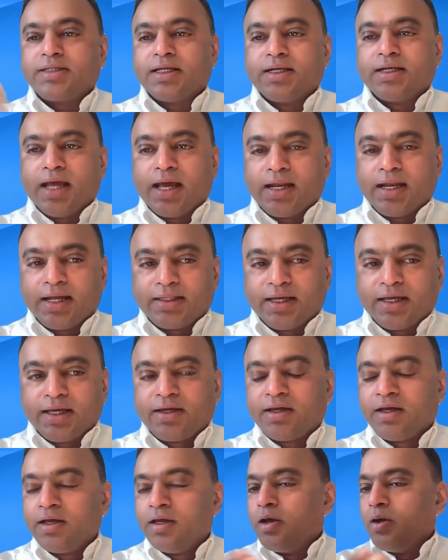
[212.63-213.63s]
And I
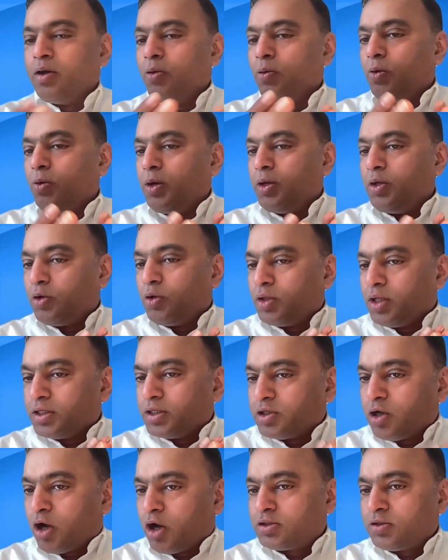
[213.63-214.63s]
think,
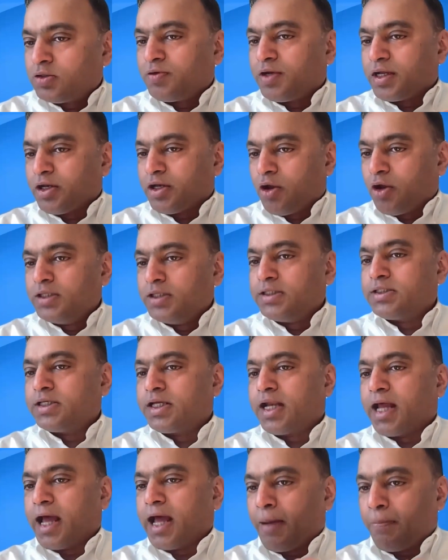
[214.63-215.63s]
there's lots of technologies
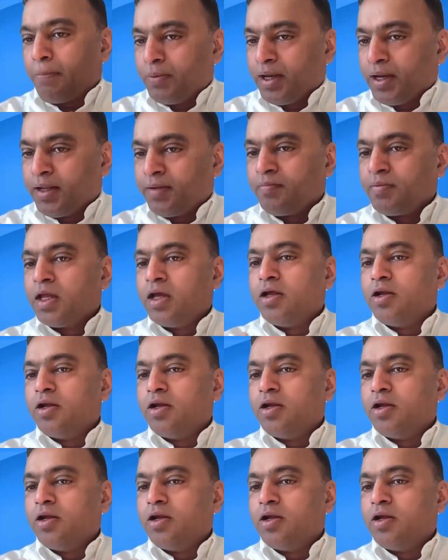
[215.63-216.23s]
that are happening,